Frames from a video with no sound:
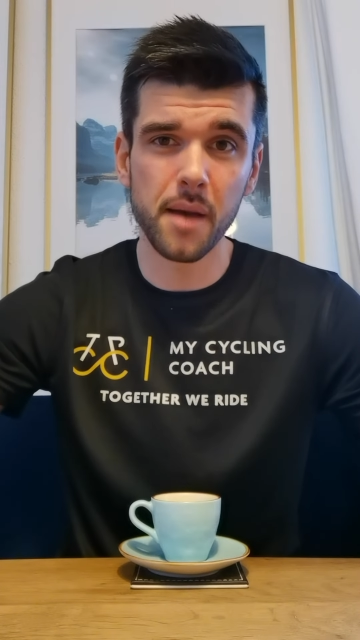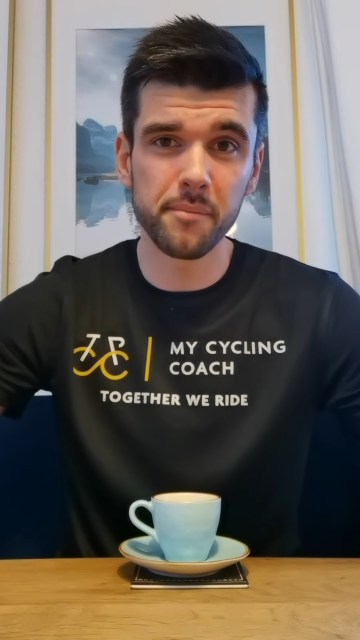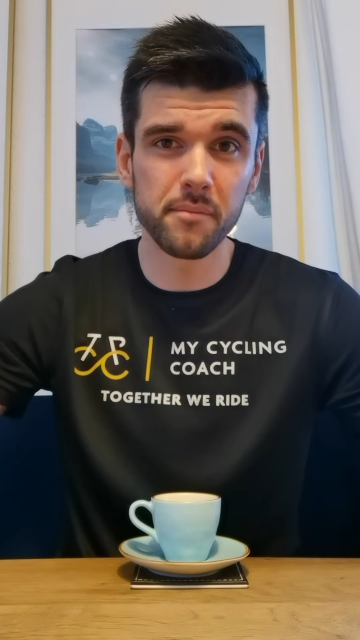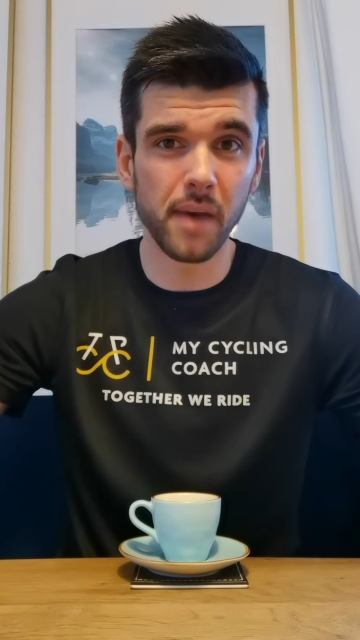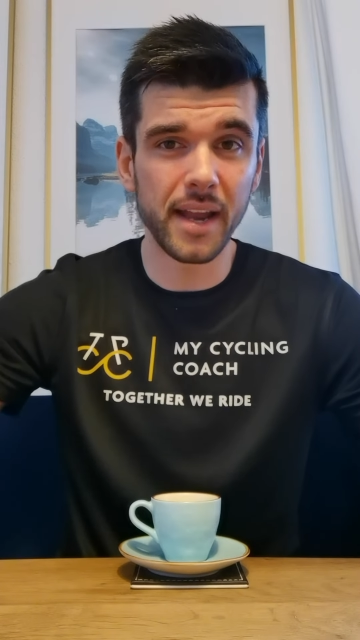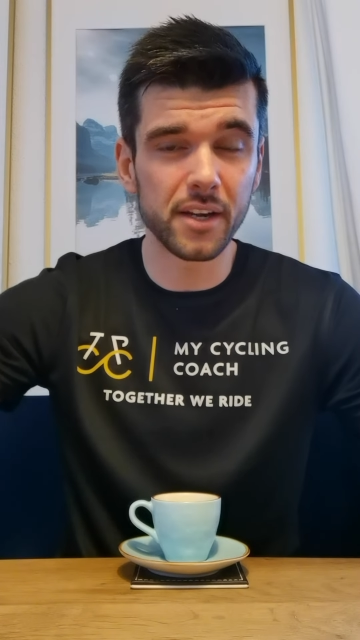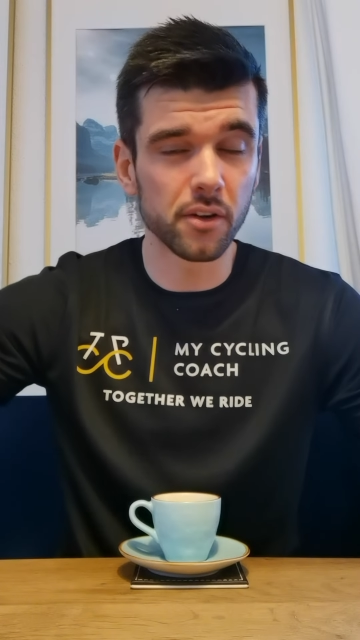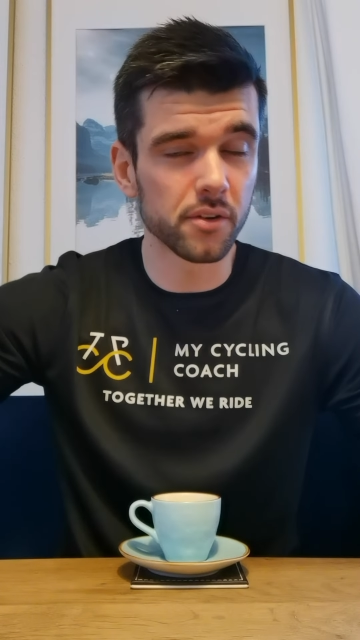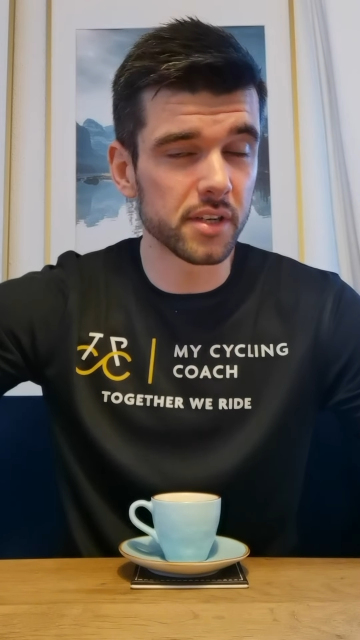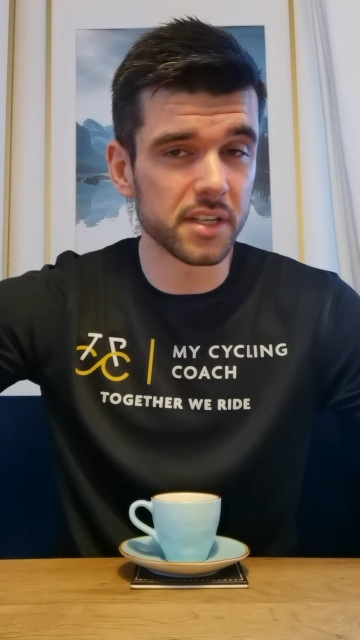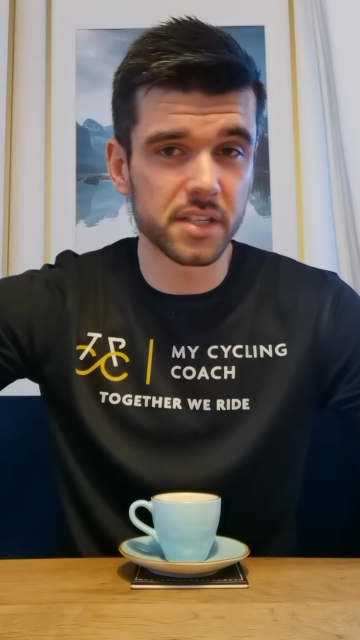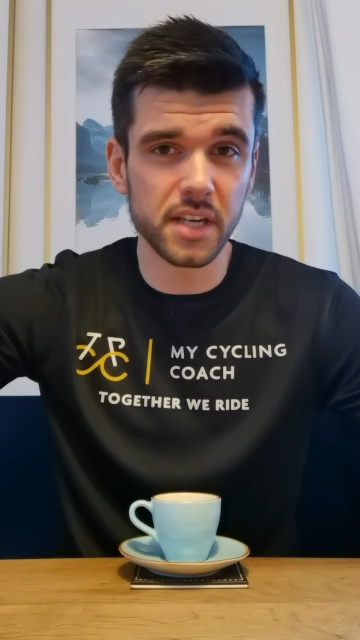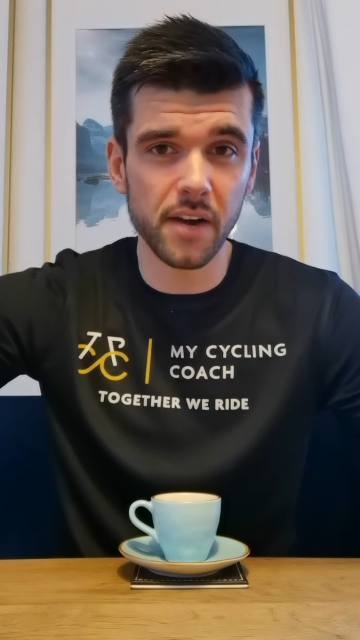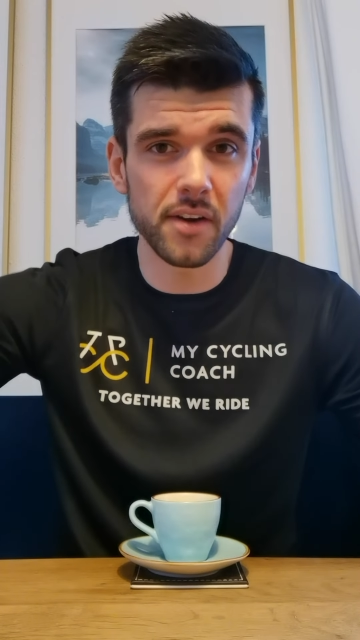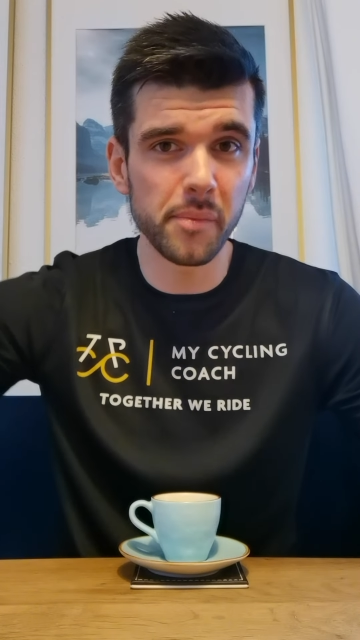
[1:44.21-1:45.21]
might not
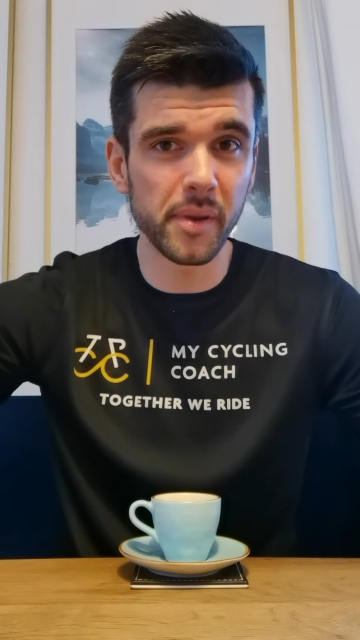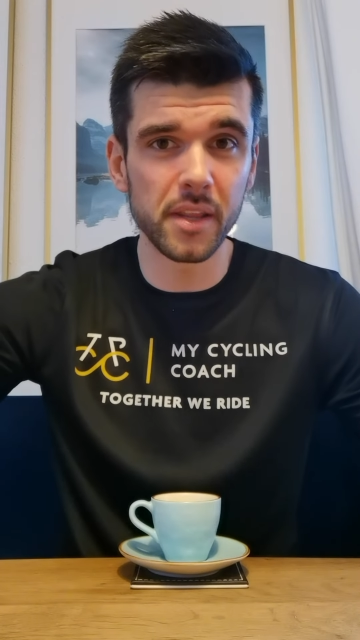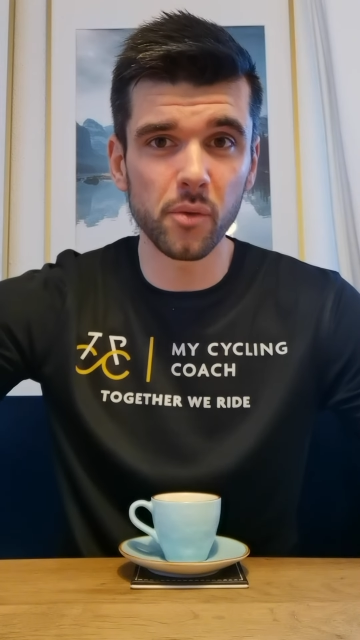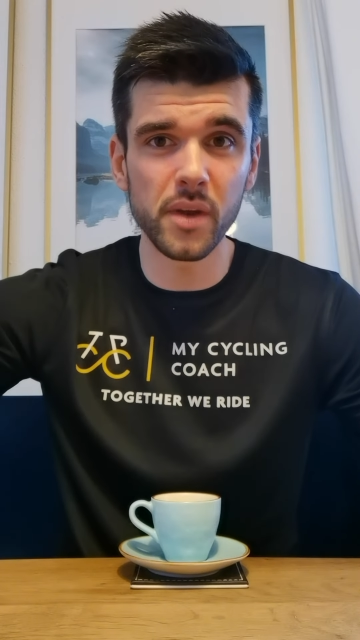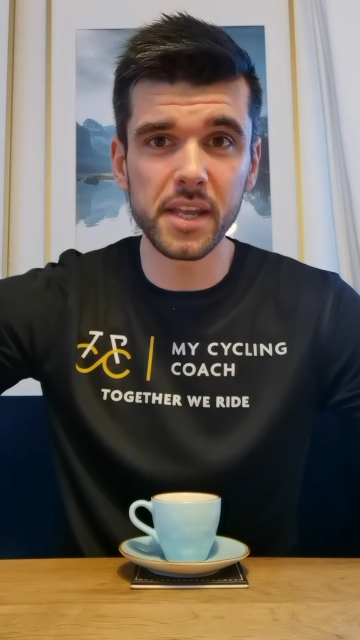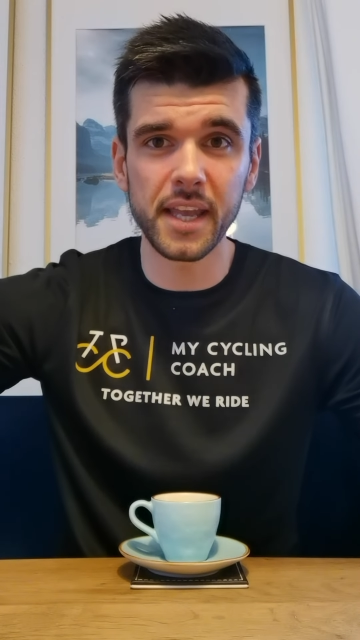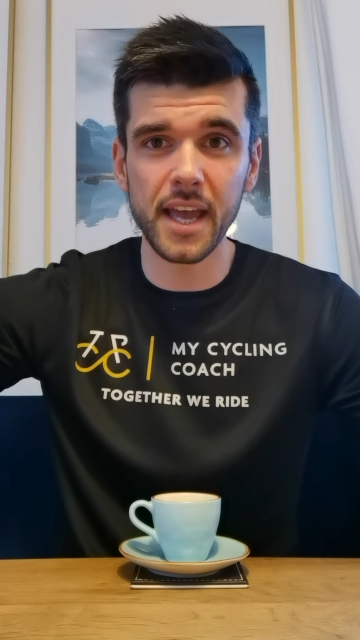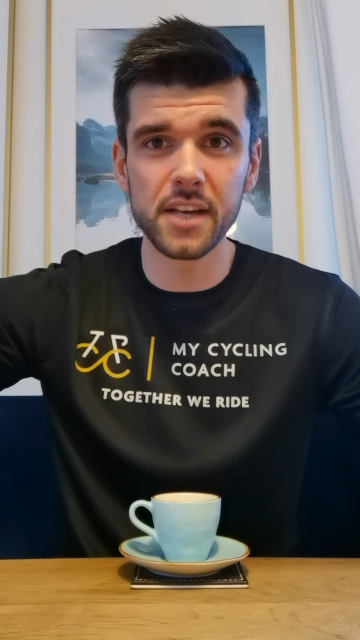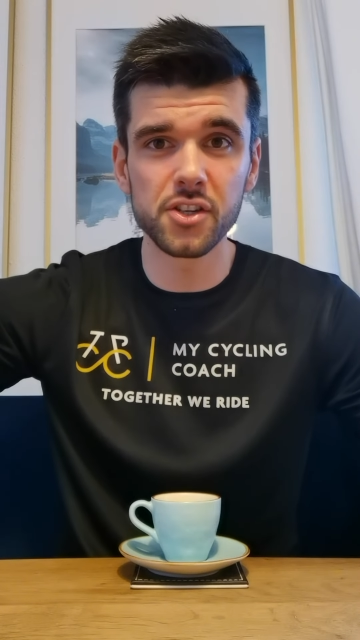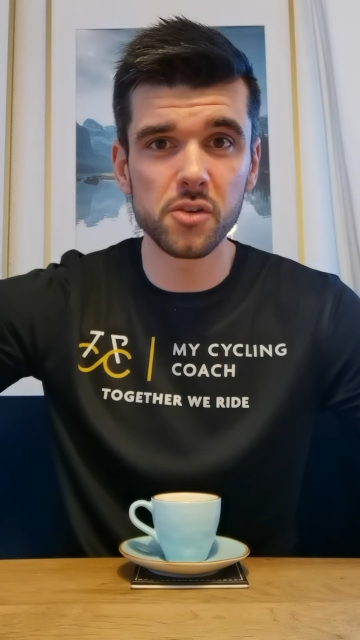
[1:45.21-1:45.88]
necessarily be at the weekend,